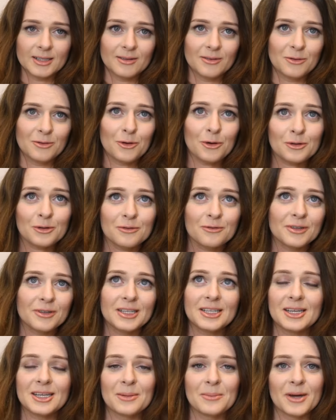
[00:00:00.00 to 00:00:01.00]
not
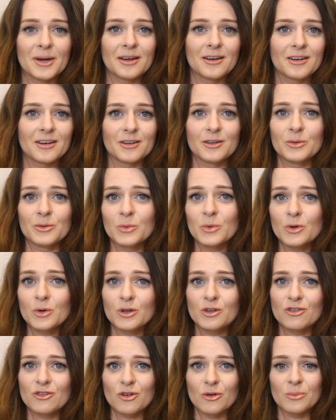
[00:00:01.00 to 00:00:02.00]
fitting my current
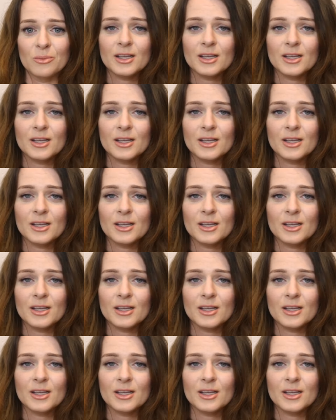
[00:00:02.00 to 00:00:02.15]
wardrobe.